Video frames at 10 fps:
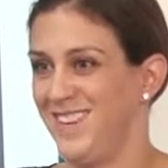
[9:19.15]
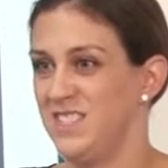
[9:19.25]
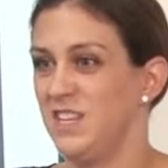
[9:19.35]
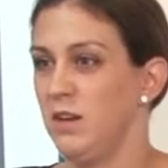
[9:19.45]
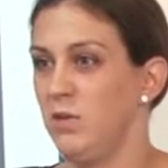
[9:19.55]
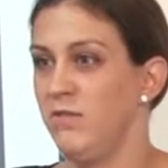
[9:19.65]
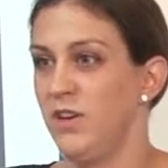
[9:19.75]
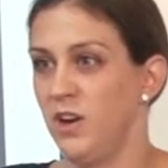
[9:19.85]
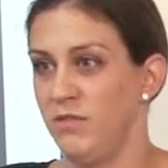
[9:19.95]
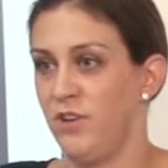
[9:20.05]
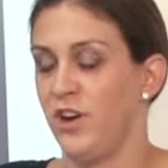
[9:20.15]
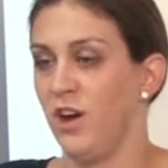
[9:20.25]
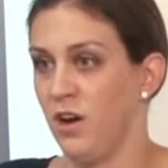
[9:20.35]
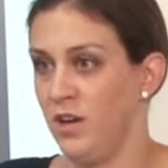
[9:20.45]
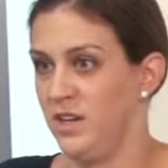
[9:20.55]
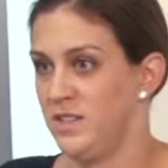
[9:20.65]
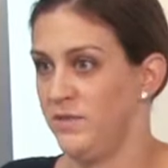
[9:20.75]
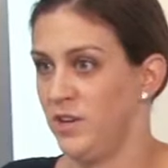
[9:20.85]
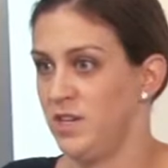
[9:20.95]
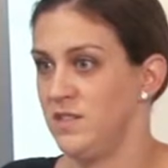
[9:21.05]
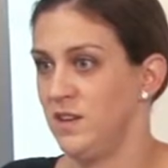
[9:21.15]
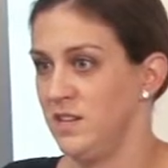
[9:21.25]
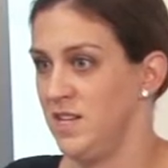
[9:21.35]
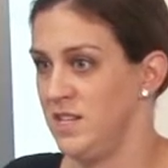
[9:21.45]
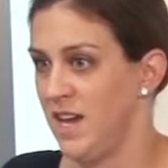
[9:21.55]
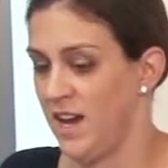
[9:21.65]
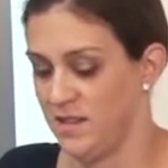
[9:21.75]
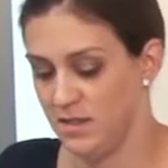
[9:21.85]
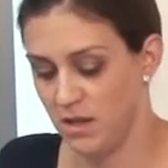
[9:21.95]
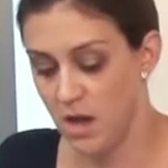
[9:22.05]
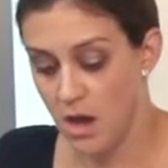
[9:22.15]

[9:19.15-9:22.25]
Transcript: It's going to be very, very hard. It's a very daunting task.